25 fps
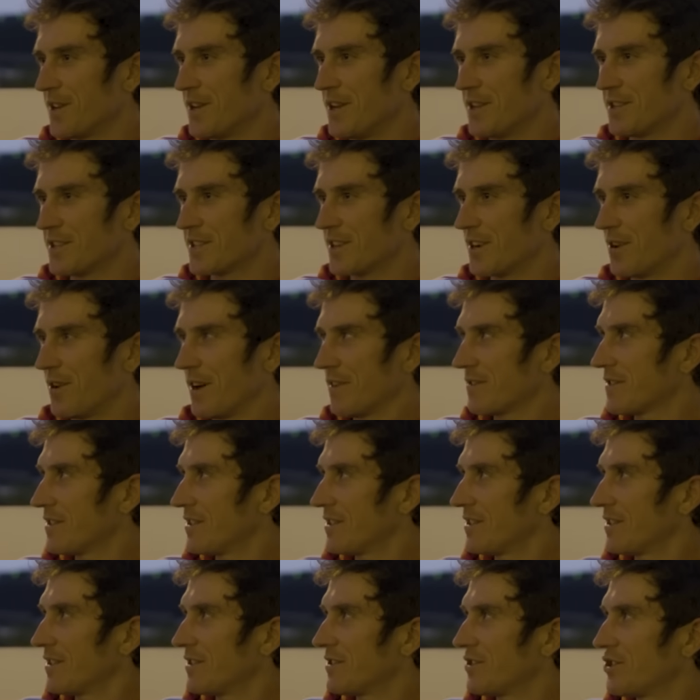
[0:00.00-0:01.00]
of years ago
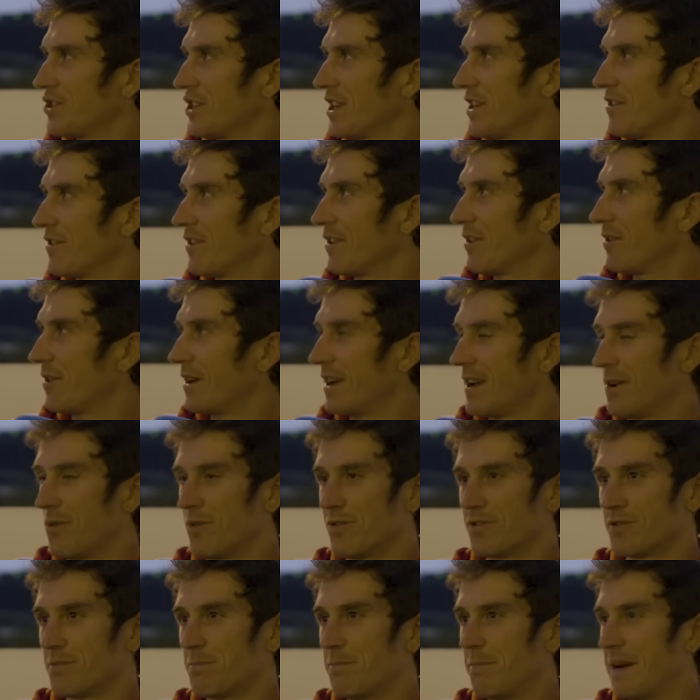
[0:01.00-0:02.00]
after the Giro, it
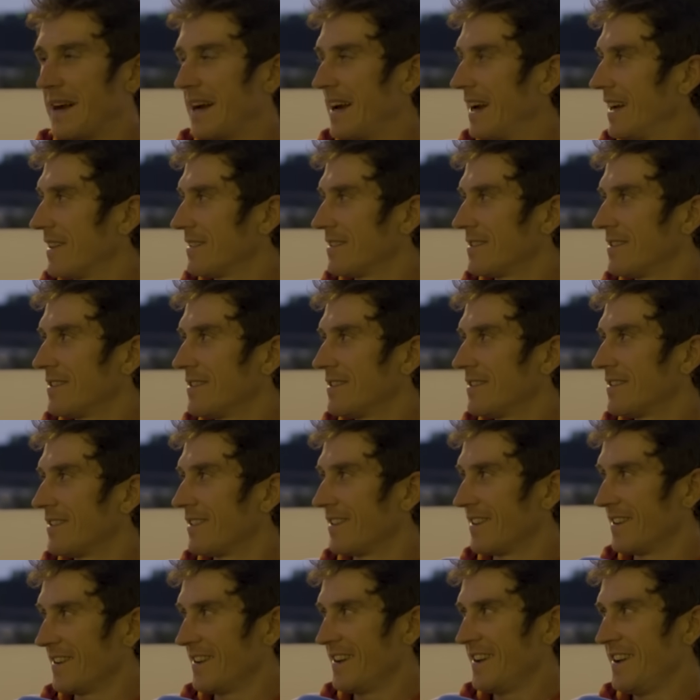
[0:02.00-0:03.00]
was bad.
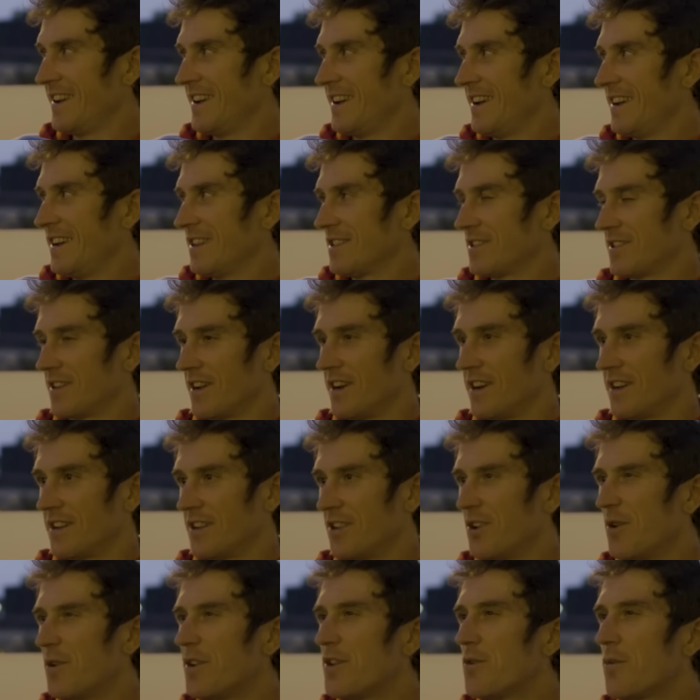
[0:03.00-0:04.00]
So,
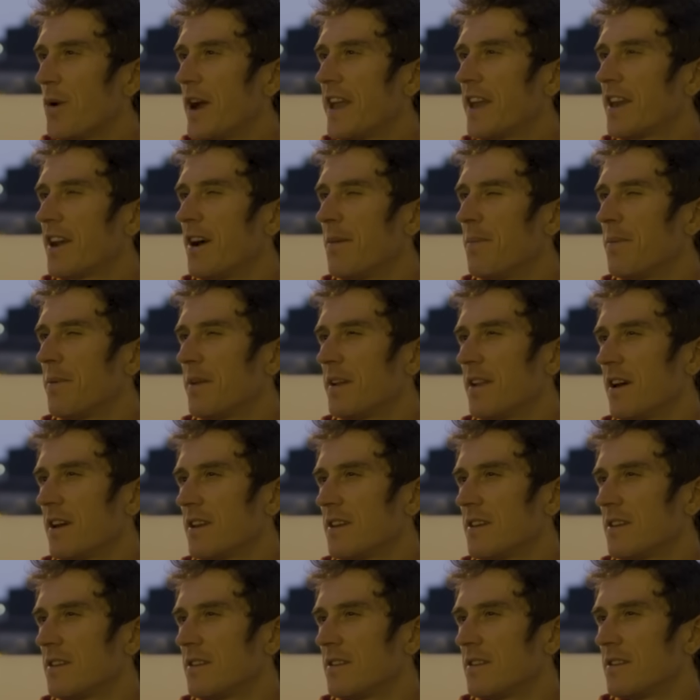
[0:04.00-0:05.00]
you know, when you wake up and
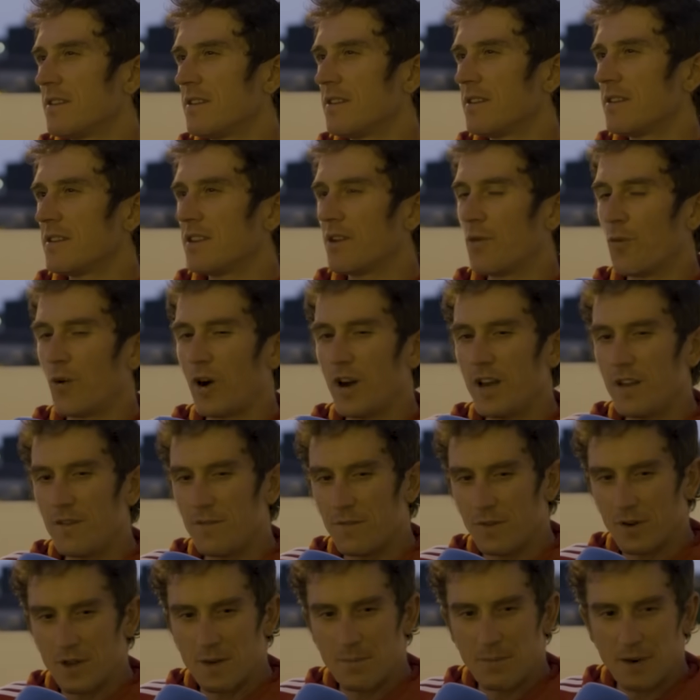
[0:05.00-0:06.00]
like your
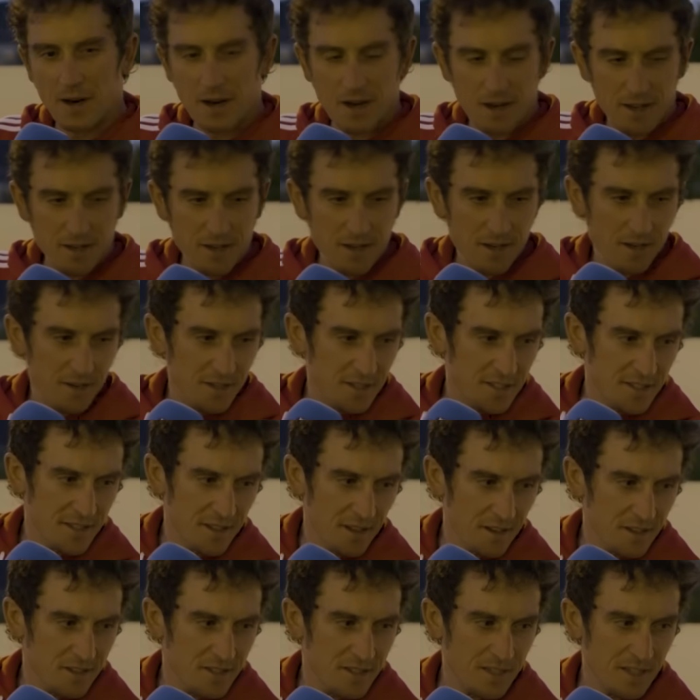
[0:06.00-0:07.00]
wife or your partner is
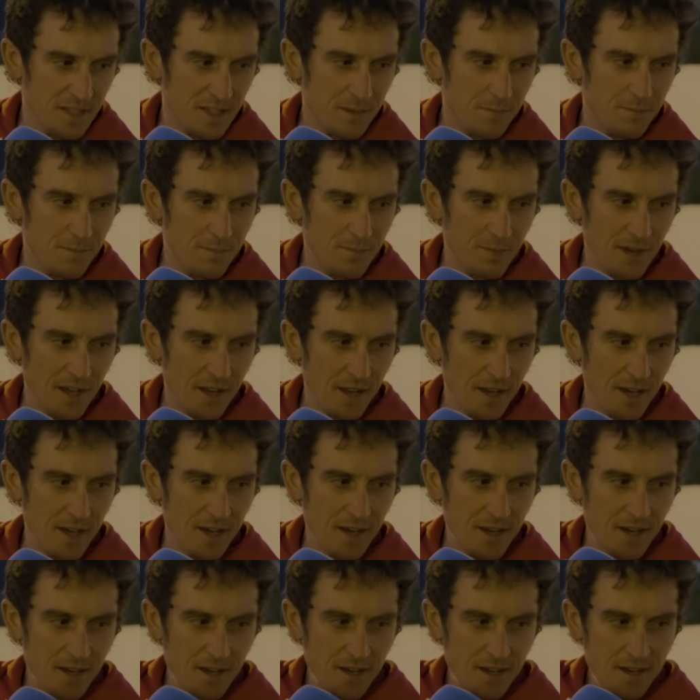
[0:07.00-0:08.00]
still asleep, but you're
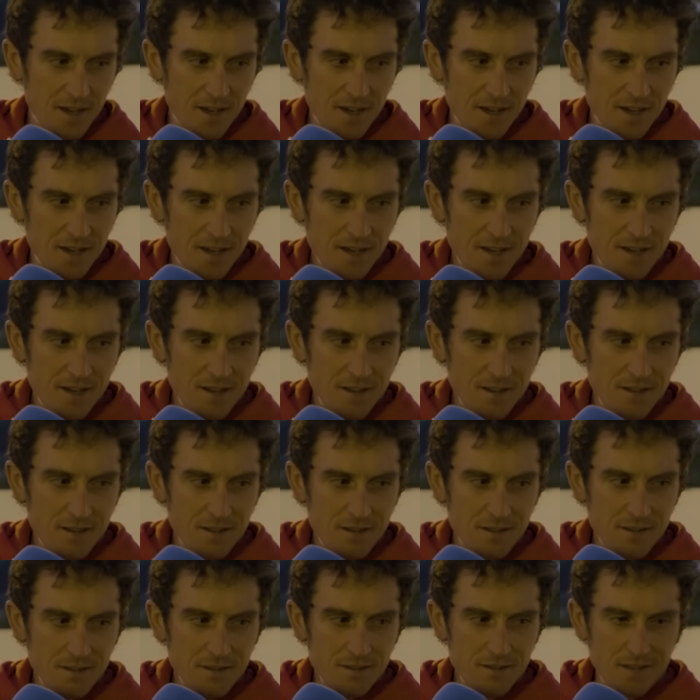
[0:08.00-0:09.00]
like,
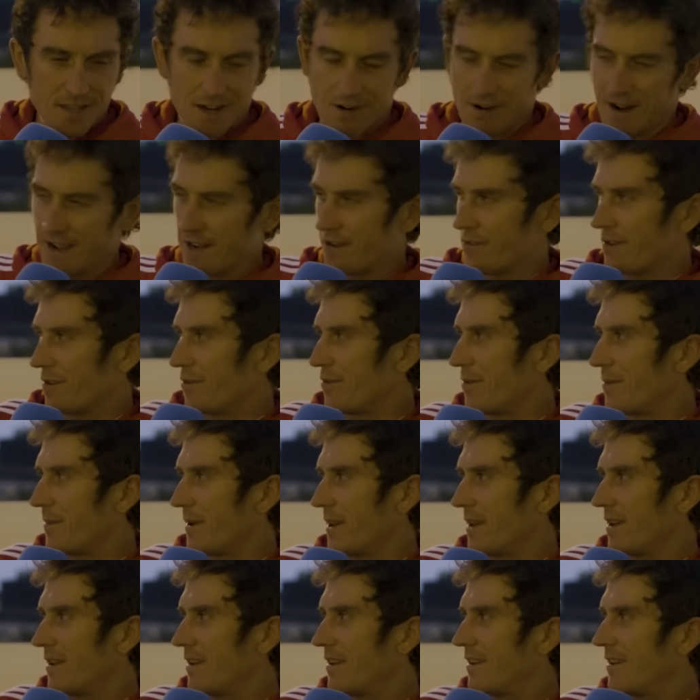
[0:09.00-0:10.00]
they're angry with
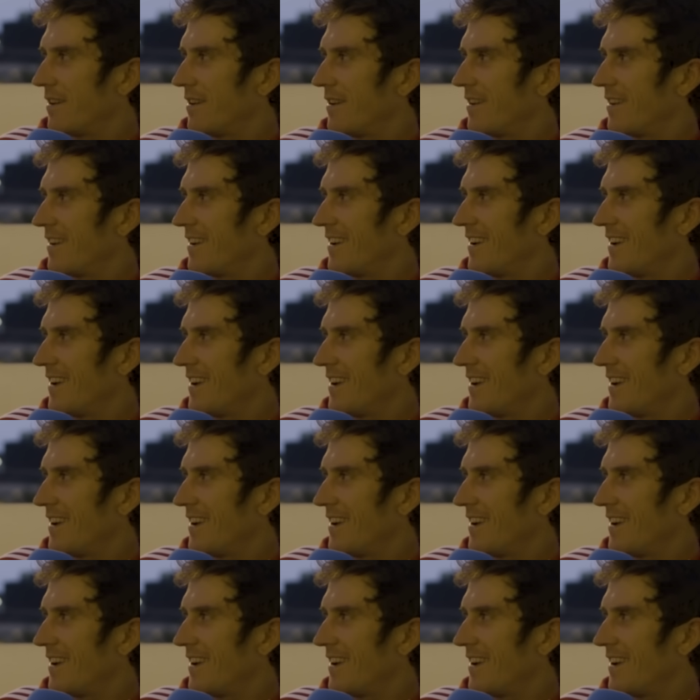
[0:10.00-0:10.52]
me. Yeah.